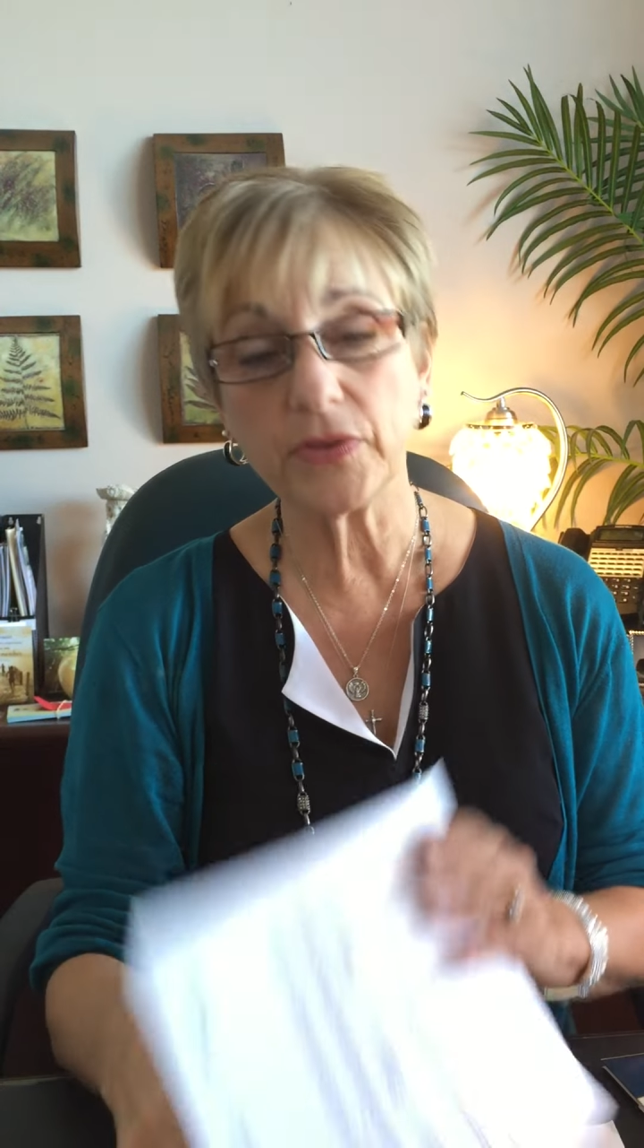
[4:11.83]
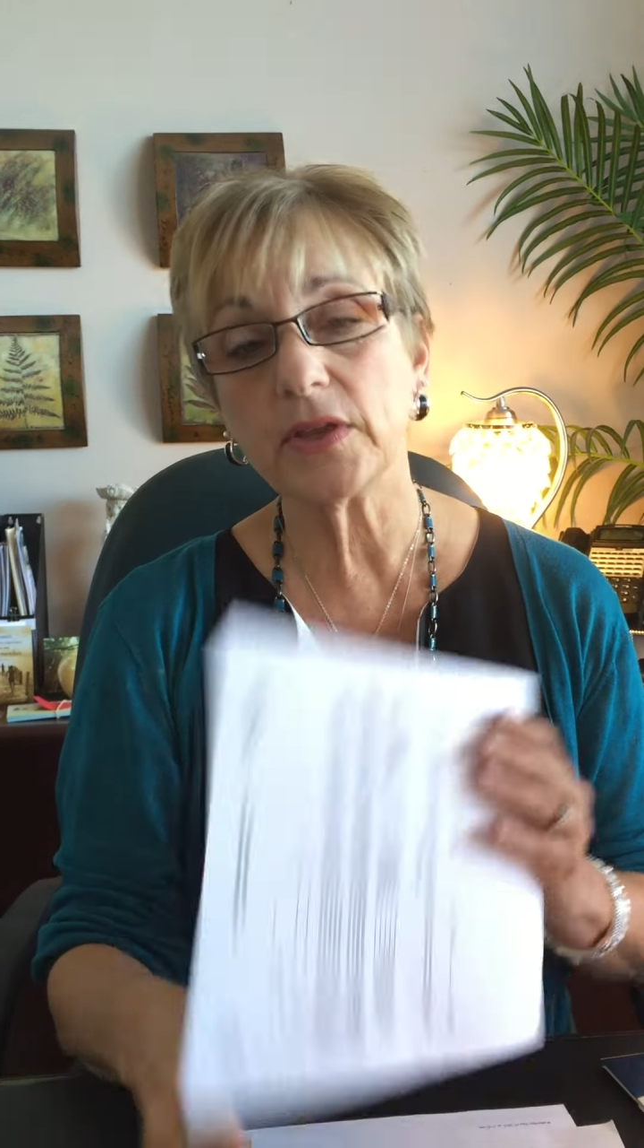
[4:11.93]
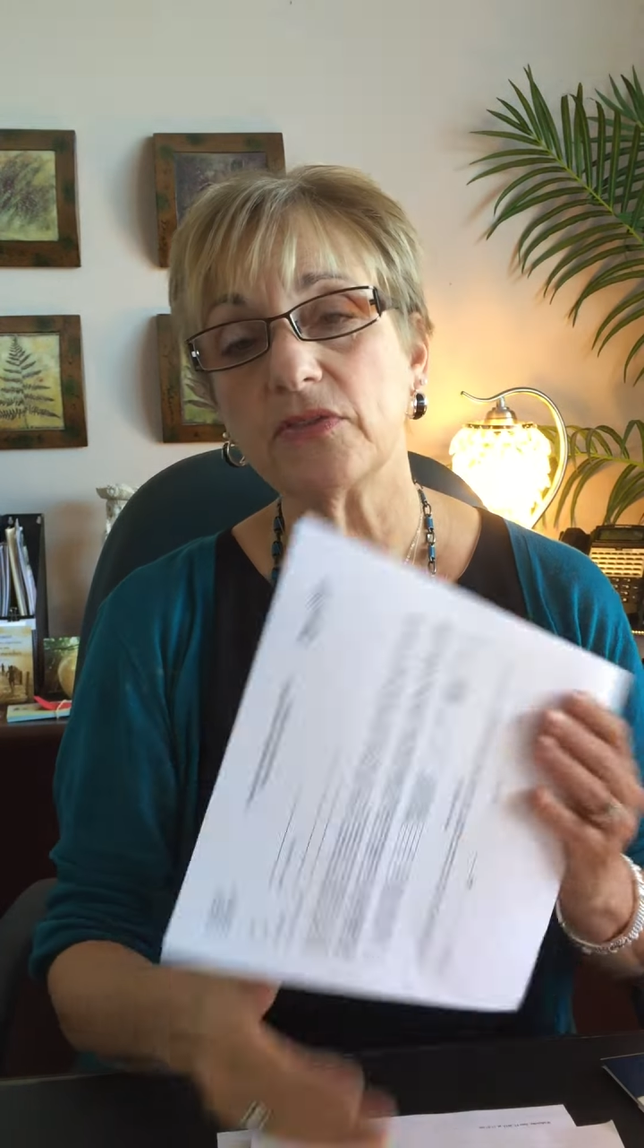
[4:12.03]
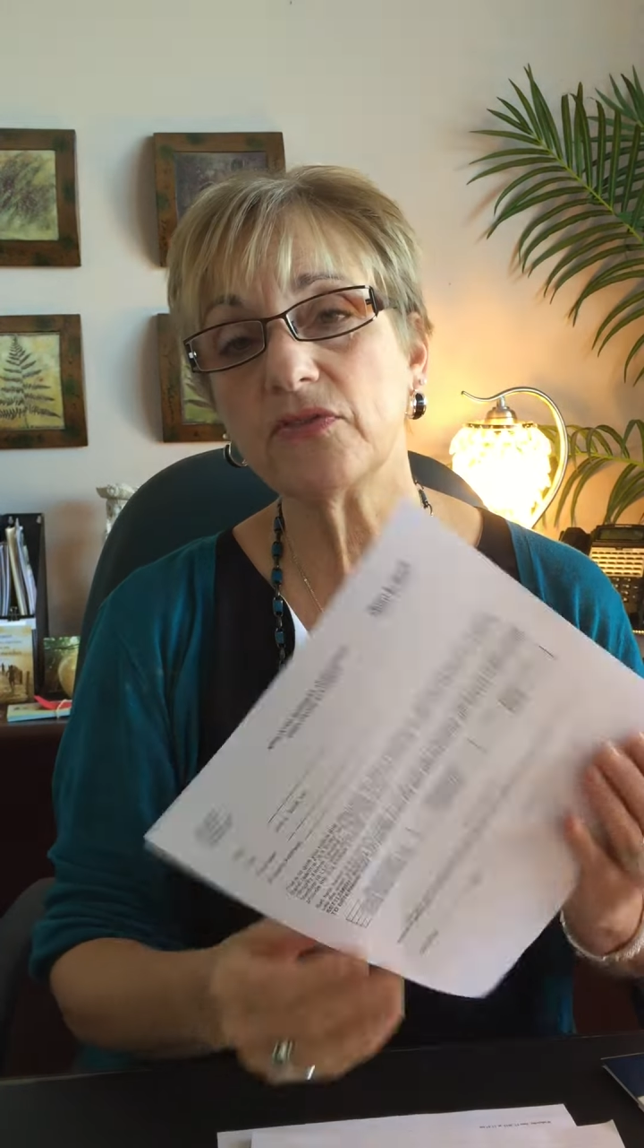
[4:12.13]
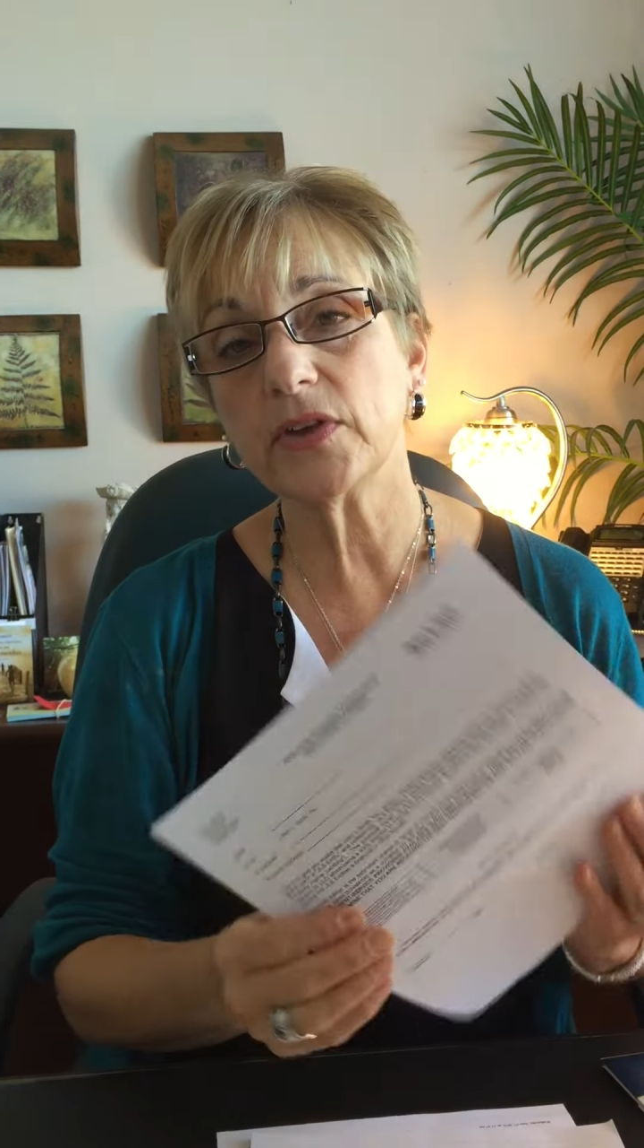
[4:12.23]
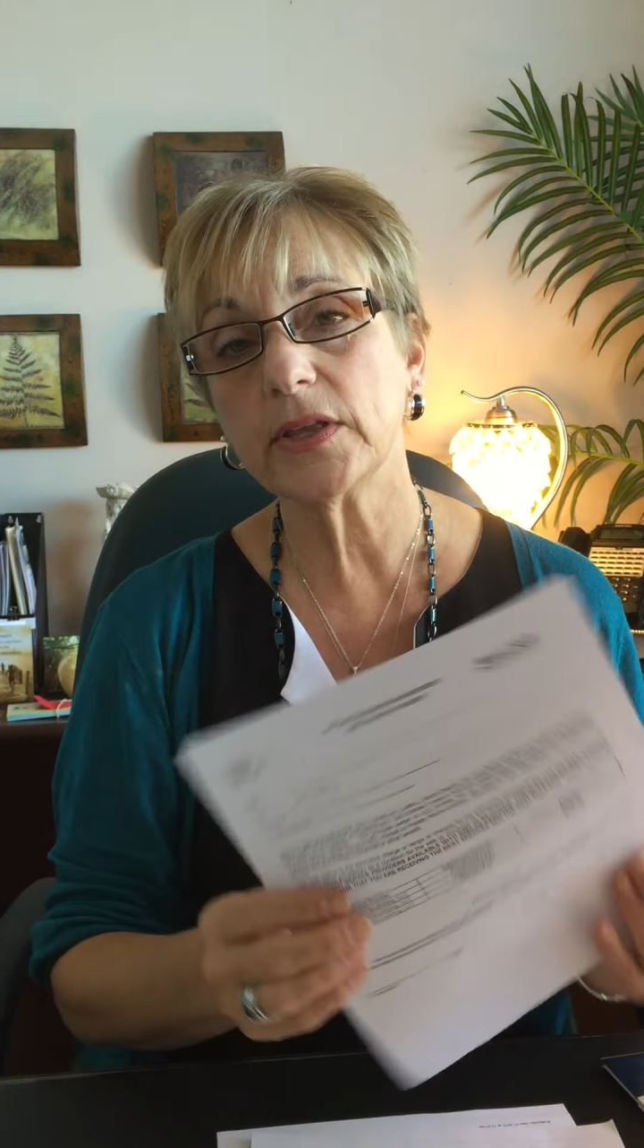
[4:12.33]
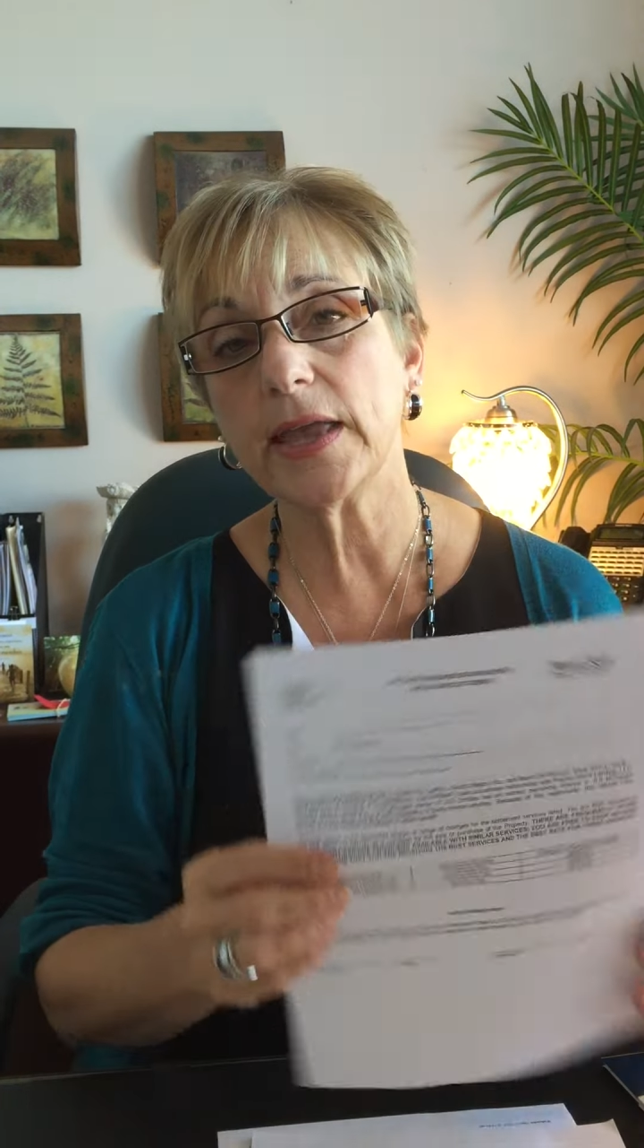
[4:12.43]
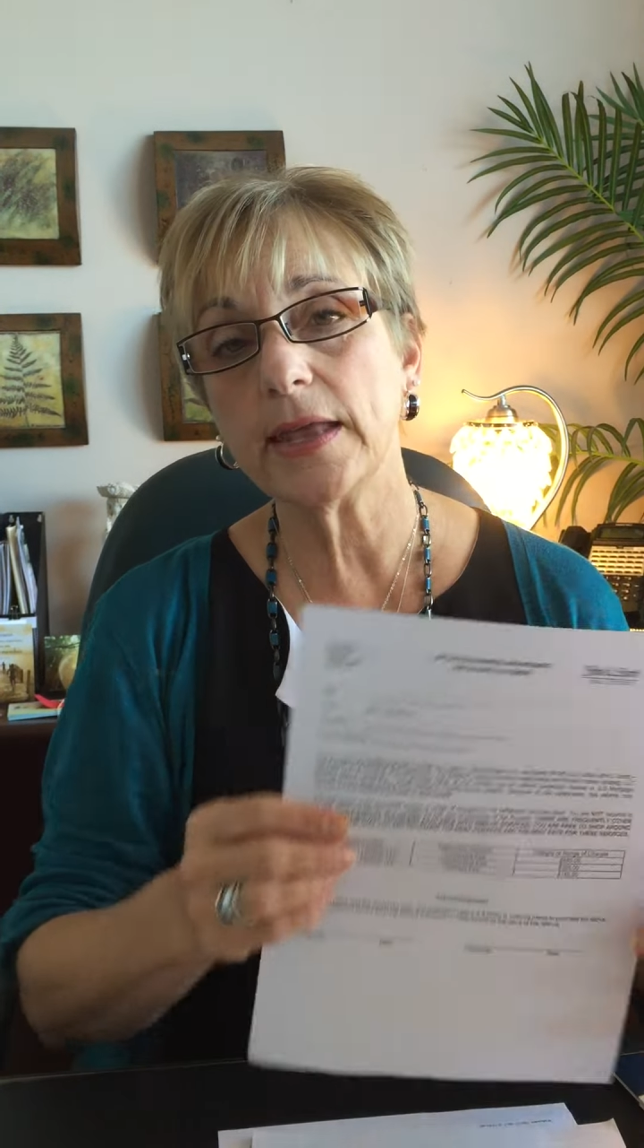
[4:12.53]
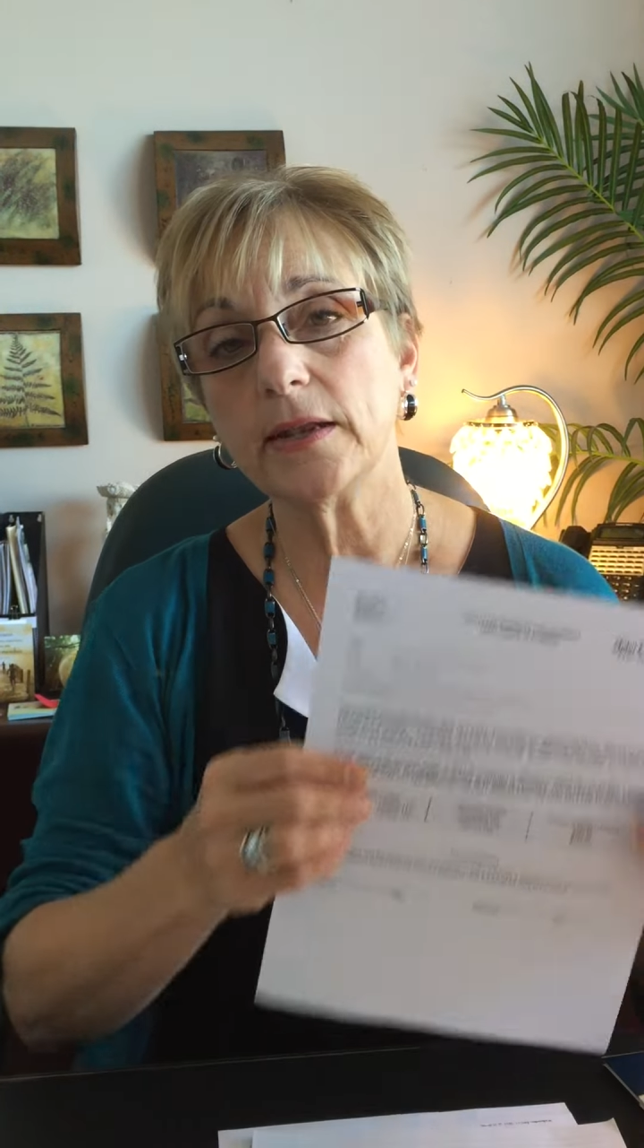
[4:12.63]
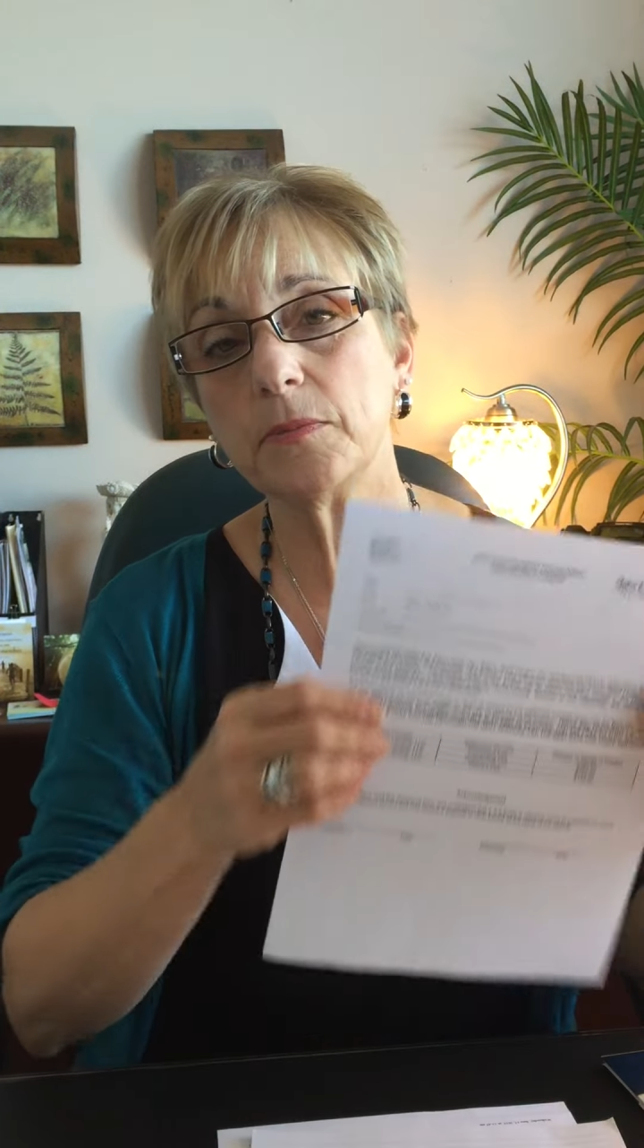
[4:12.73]
the
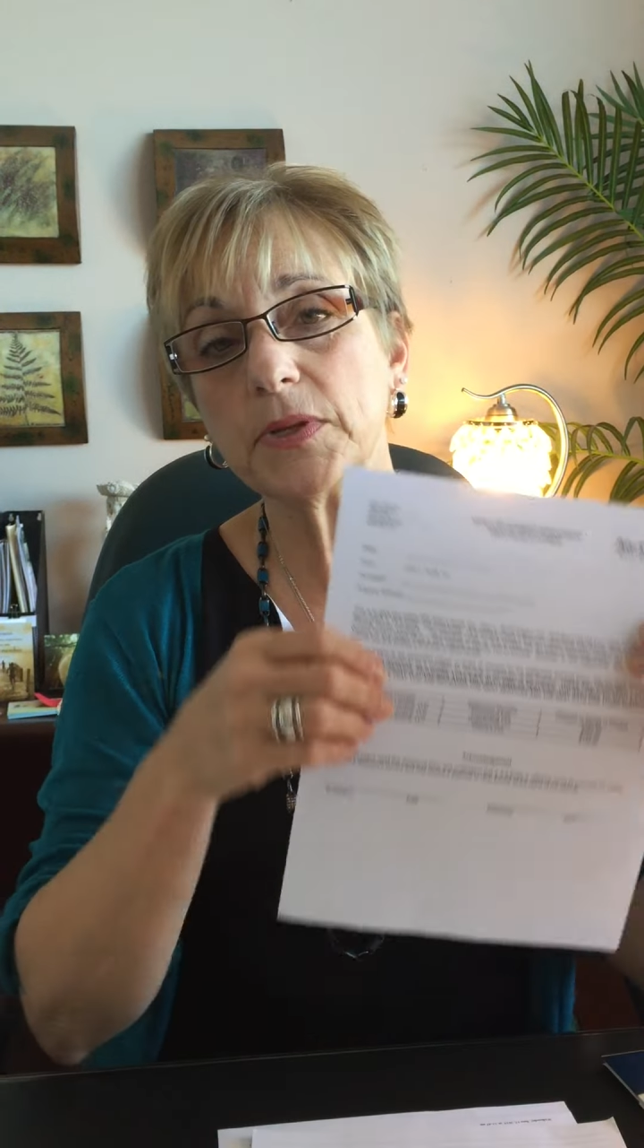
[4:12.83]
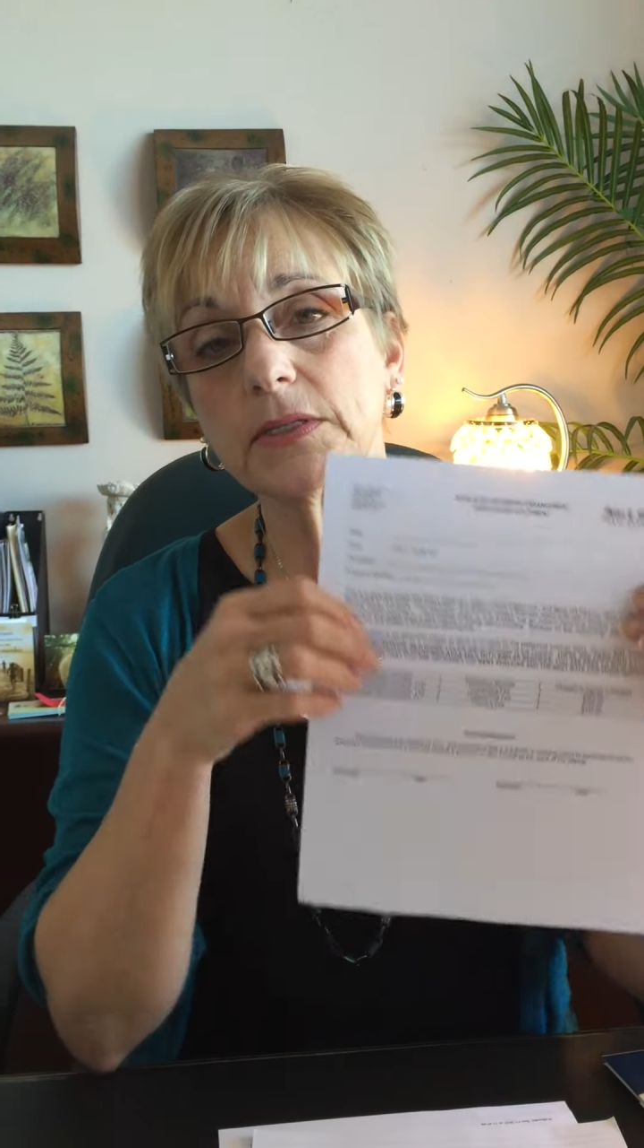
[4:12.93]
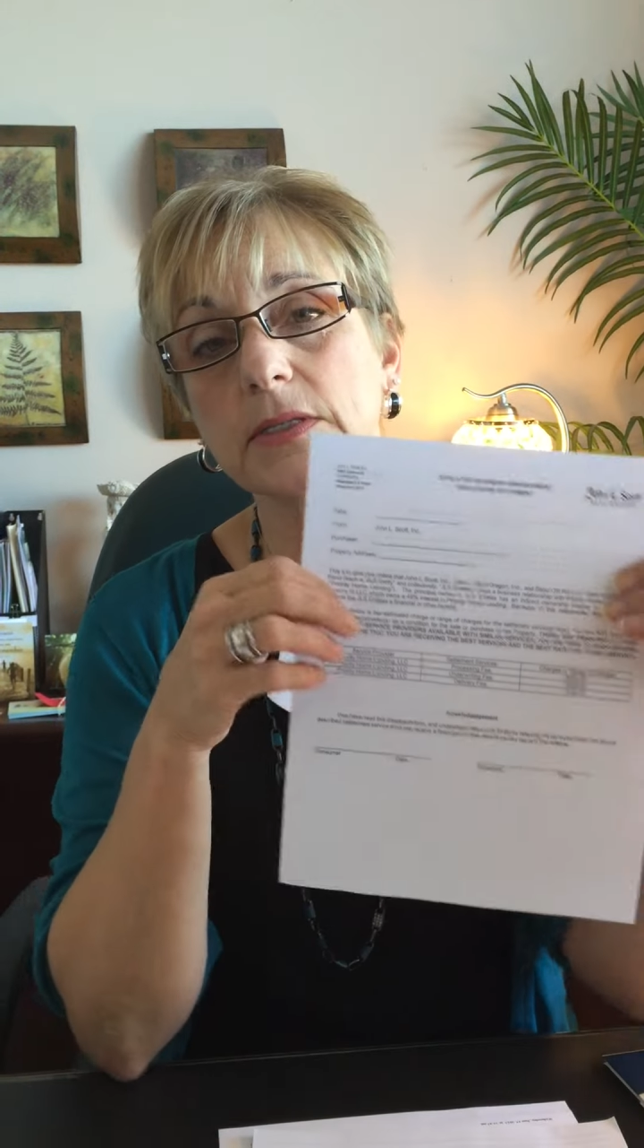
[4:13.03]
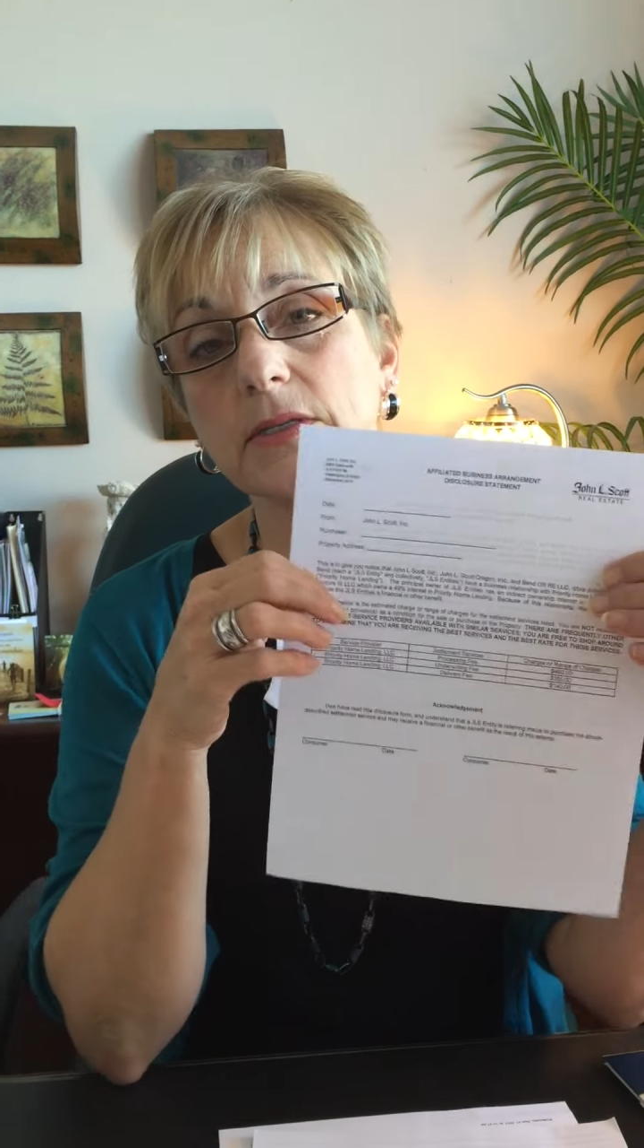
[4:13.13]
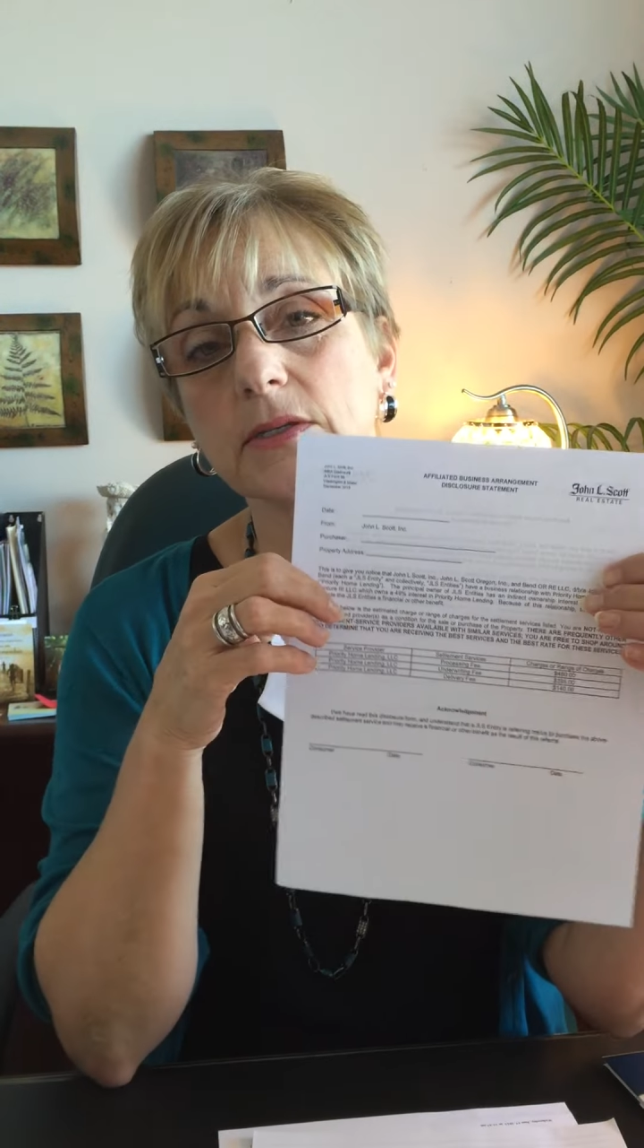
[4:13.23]
affiliated business